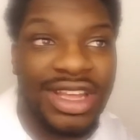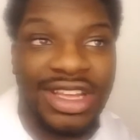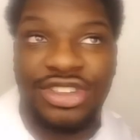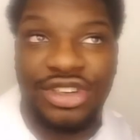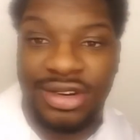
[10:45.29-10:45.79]

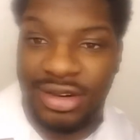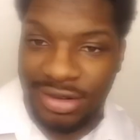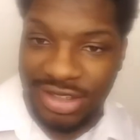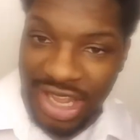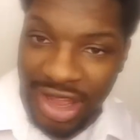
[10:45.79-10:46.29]
Get
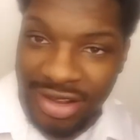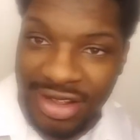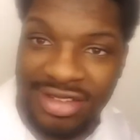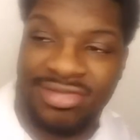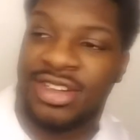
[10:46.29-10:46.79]
your
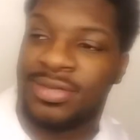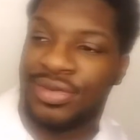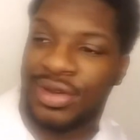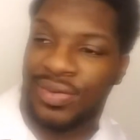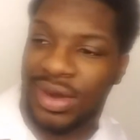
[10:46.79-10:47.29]
channel up to the
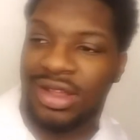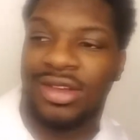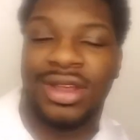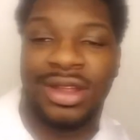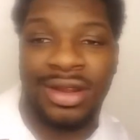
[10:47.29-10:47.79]
point where
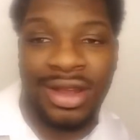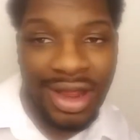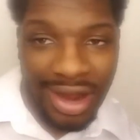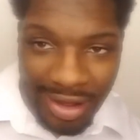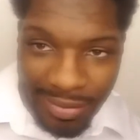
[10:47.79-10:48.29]
you can
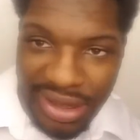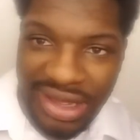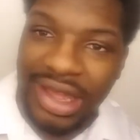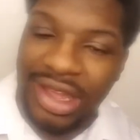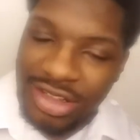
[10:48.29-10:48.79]

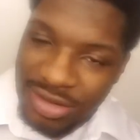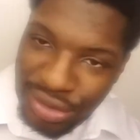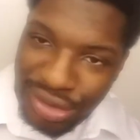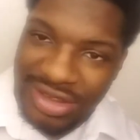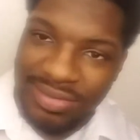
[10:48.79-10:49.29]
be
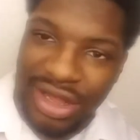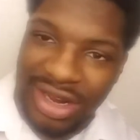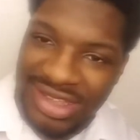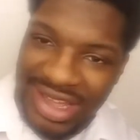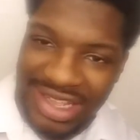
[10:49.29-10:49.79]
eligible to
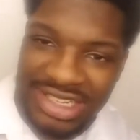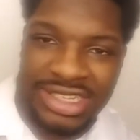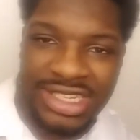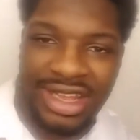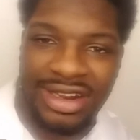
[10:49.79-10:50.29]
monetize
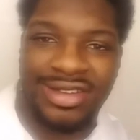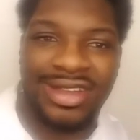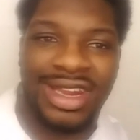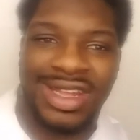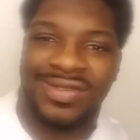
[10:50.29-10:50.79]
your channel
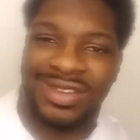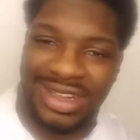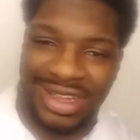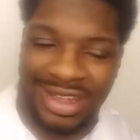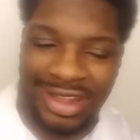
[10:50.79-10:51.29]
and
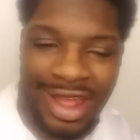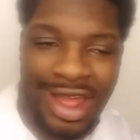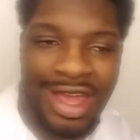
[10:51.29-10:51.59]
everything.